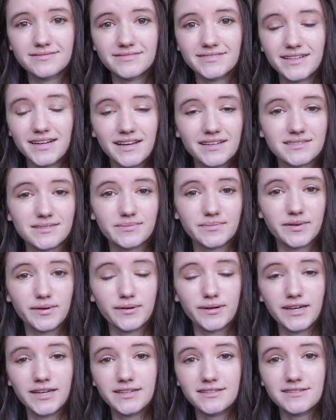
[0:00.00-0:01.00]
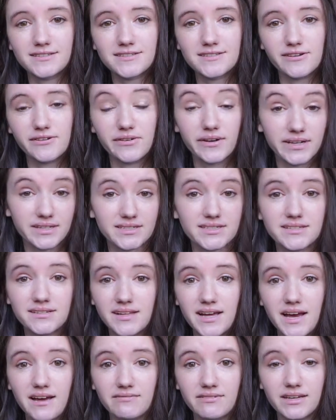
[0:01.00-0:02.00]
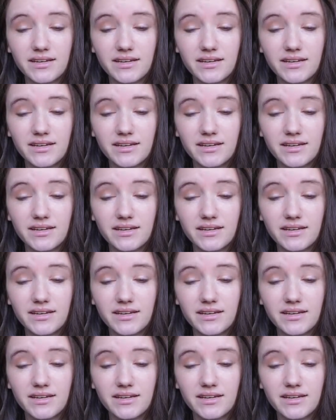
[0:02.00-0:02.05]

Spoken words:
It hasn't broken, so I still have it.